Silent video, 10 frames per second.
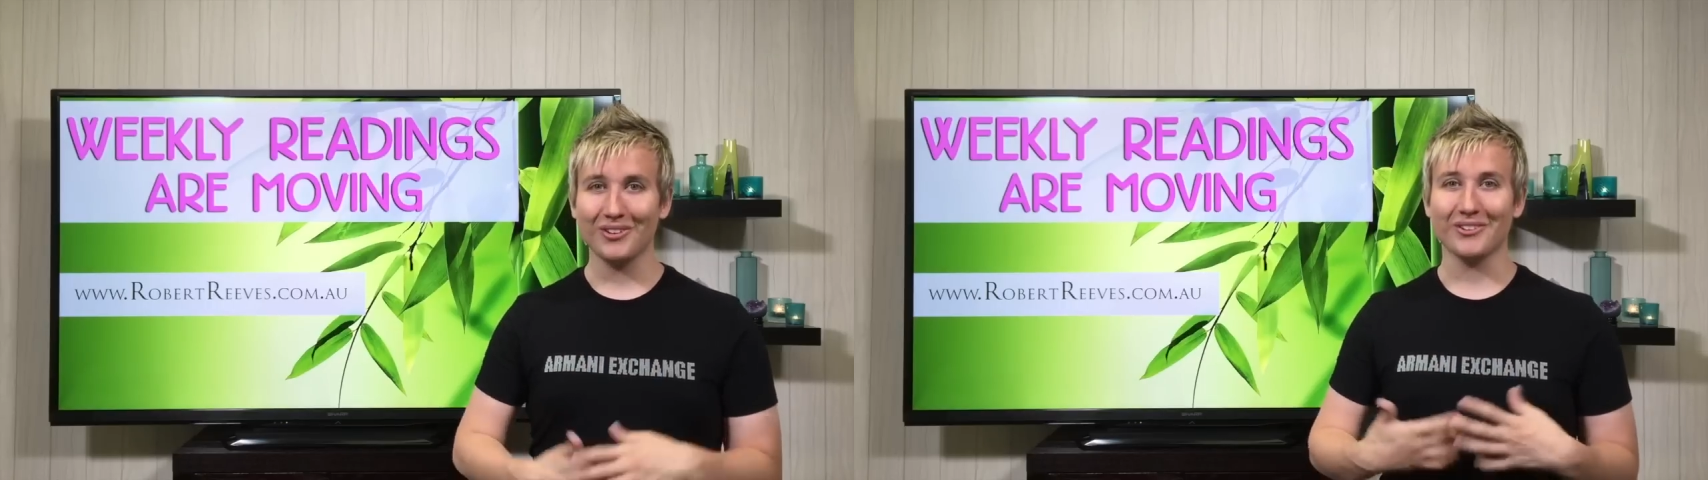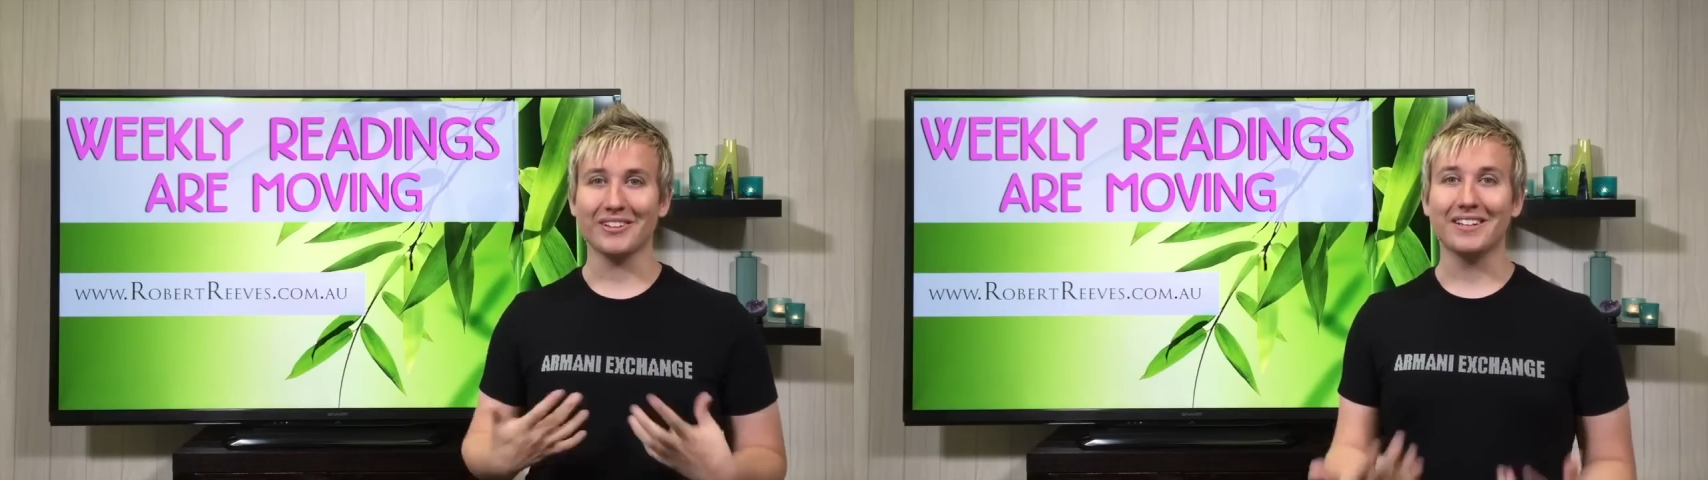
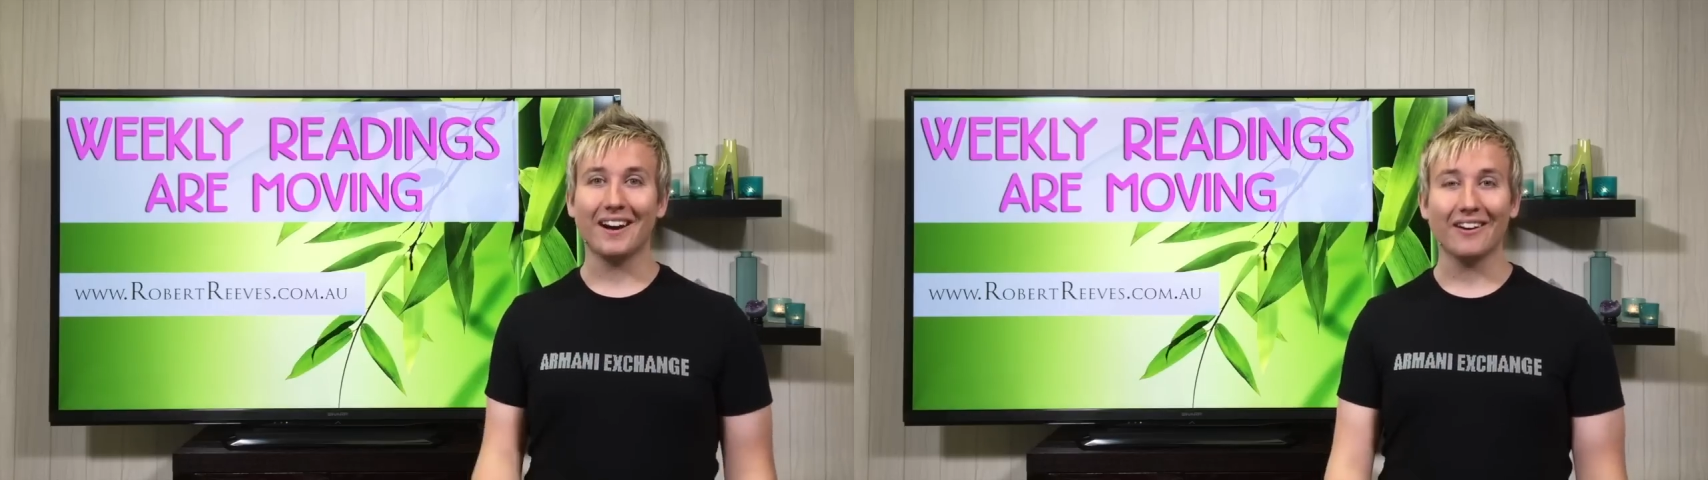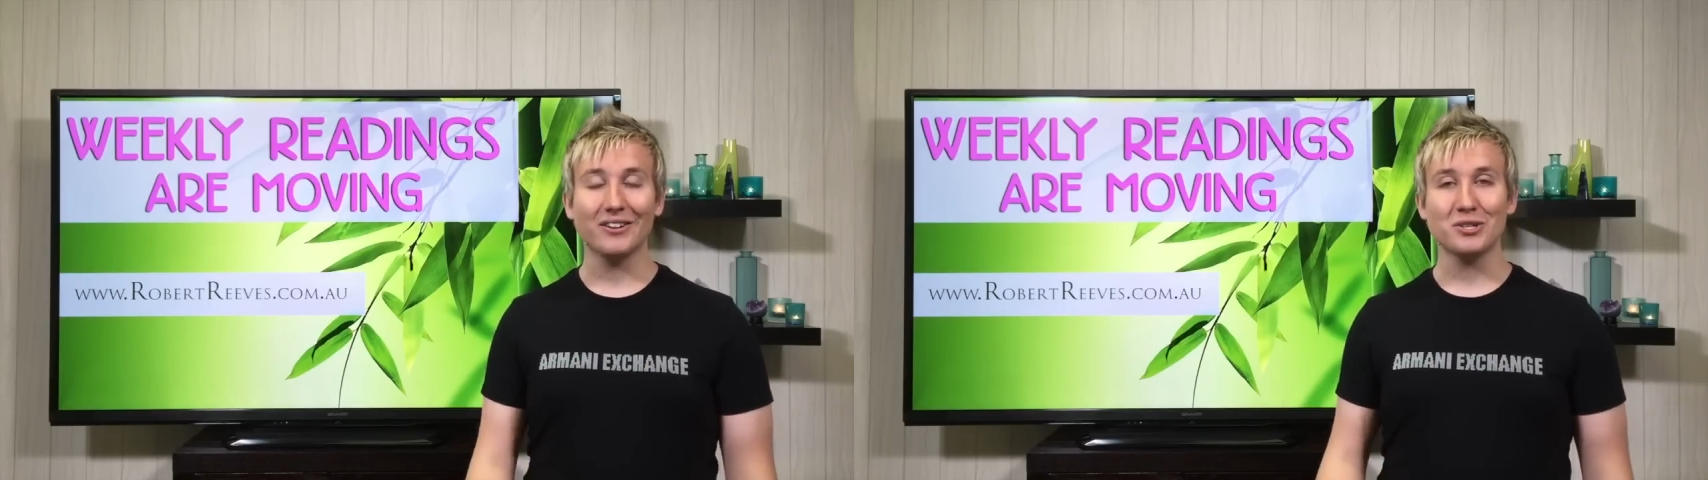your
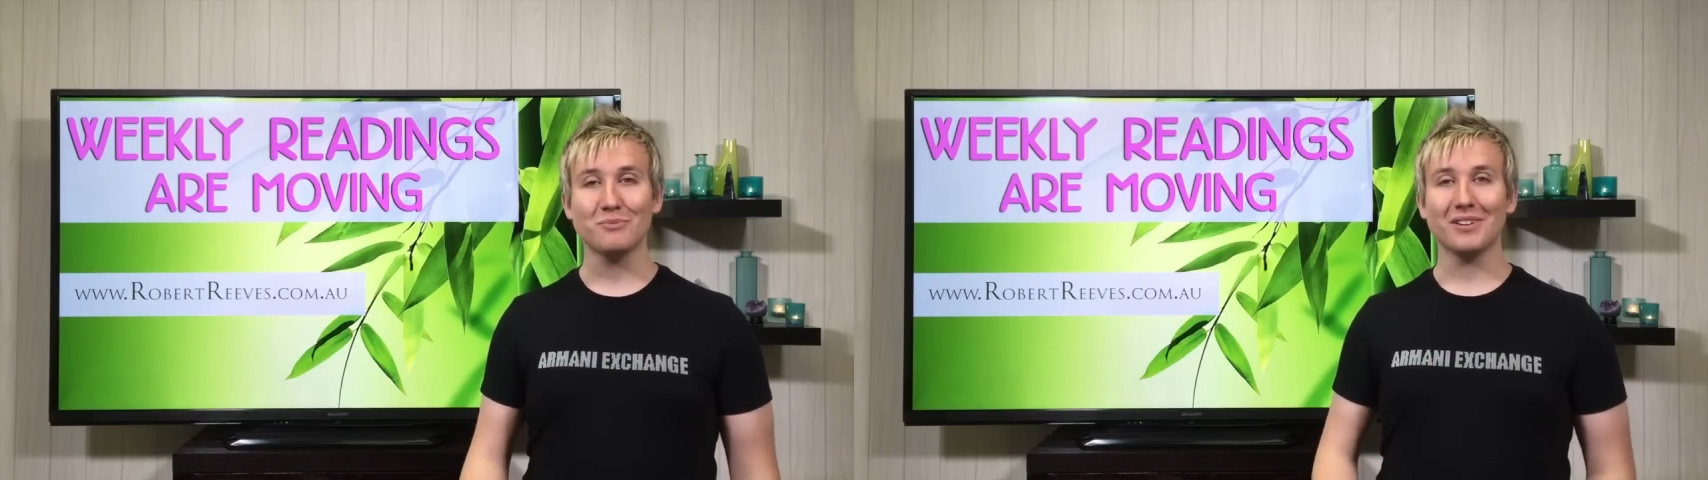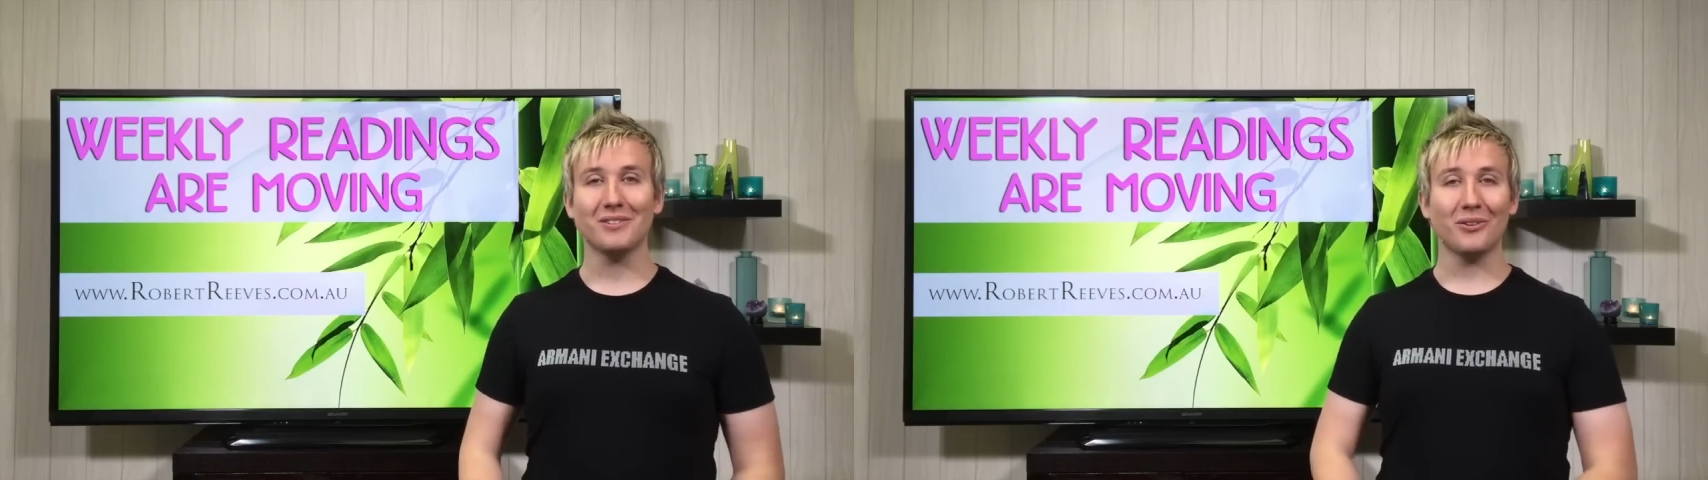
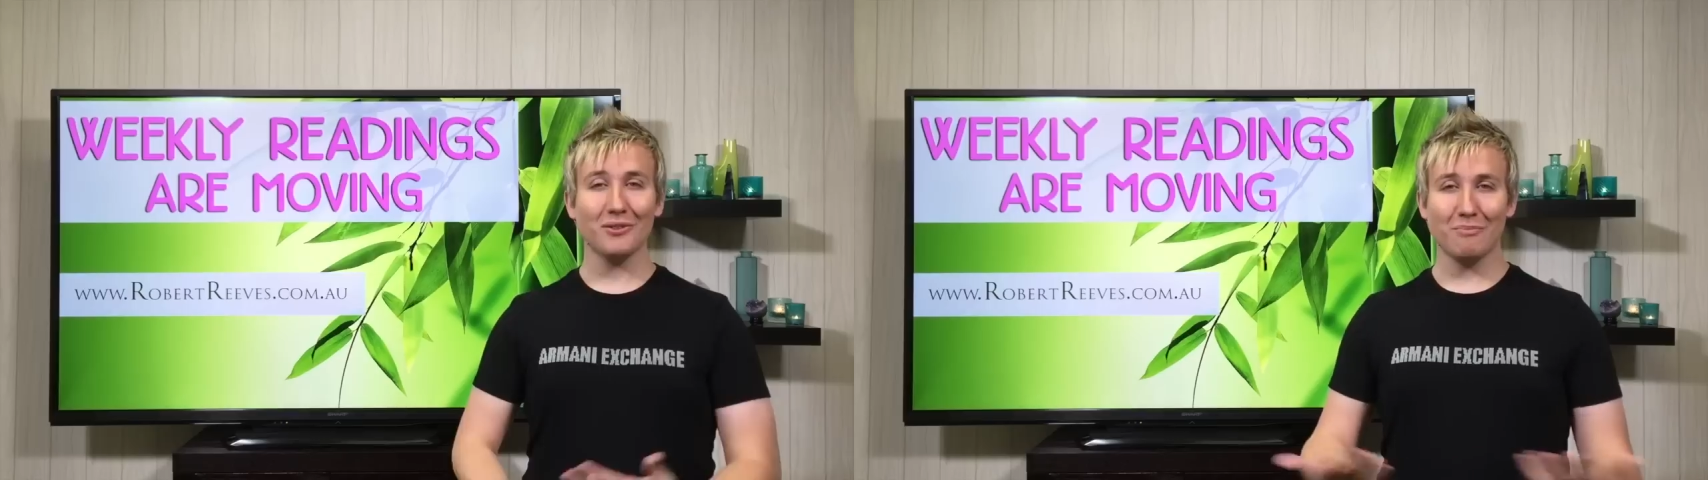encouragement, and all the